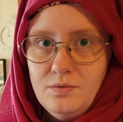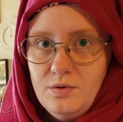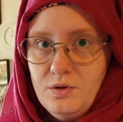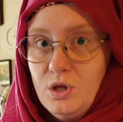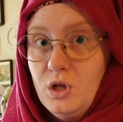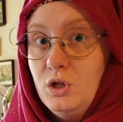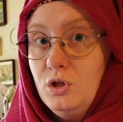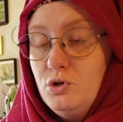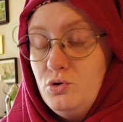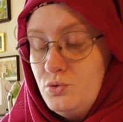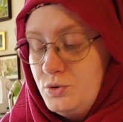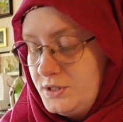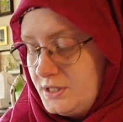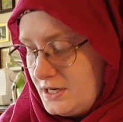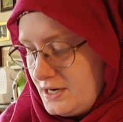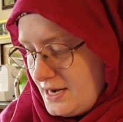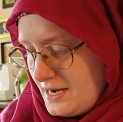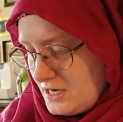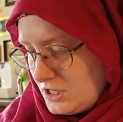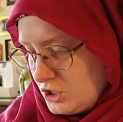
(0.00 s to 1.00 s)

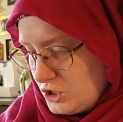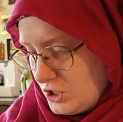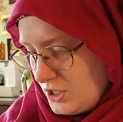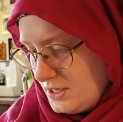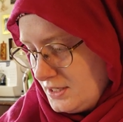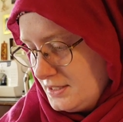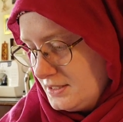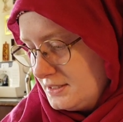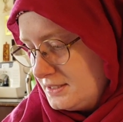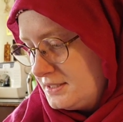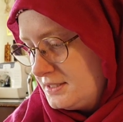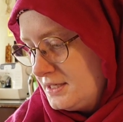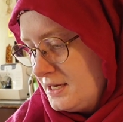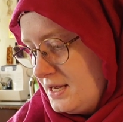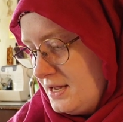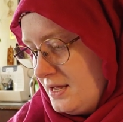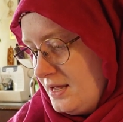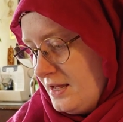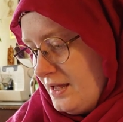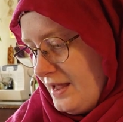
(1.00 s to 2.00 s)
hallucinations,
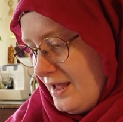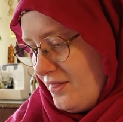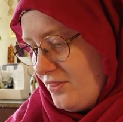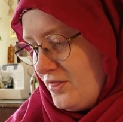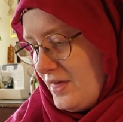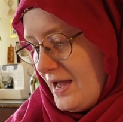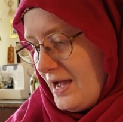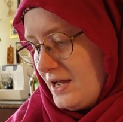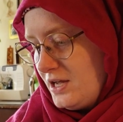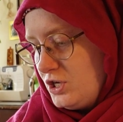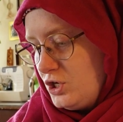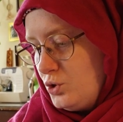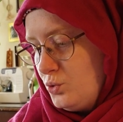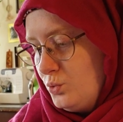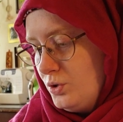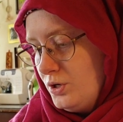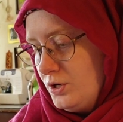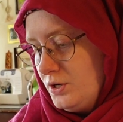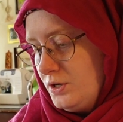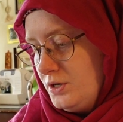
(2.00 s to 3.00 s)
and that you
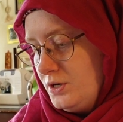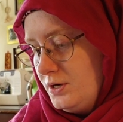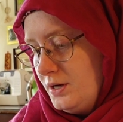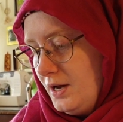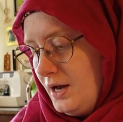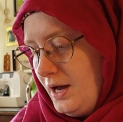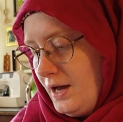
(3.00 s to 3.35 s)
would